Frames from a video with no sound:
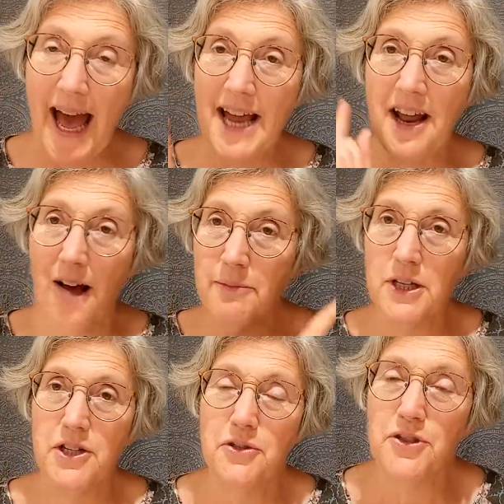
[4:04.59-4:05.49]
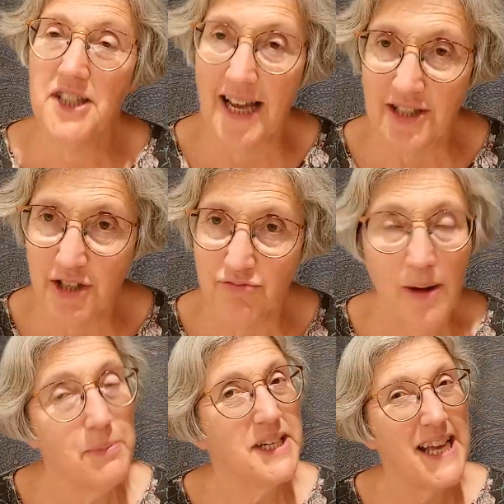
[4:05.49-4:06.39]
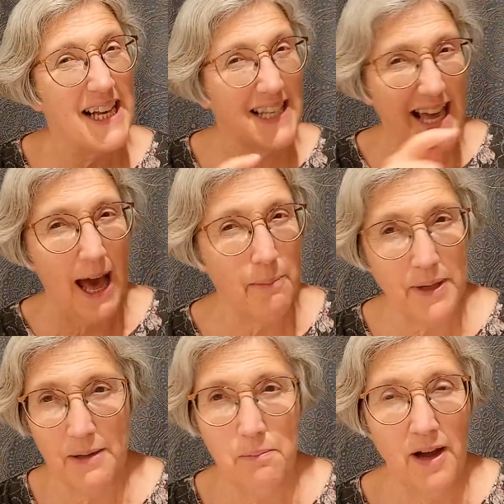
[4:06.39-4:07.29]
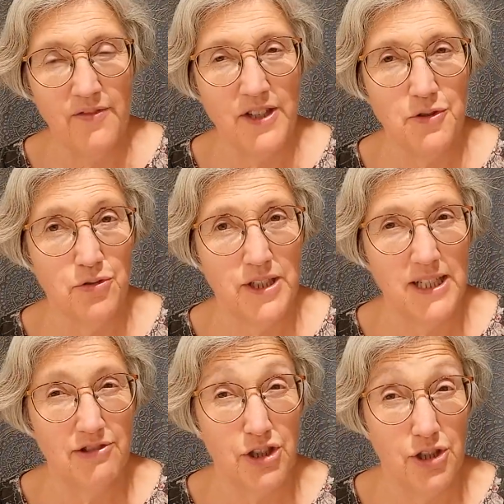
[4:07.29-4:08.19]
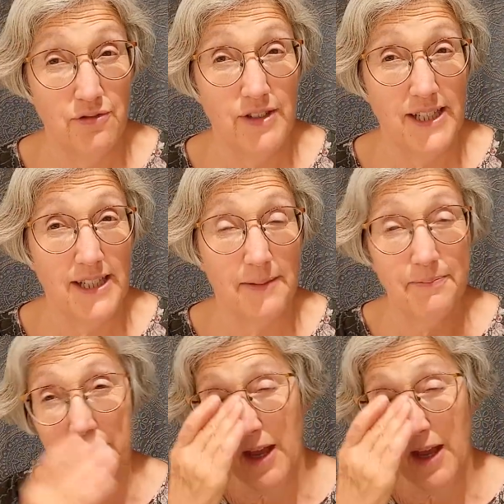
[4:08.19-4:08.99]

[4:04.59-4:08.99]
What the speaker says: and I'm going to use that to remedy a gap in my Victorian literature reading.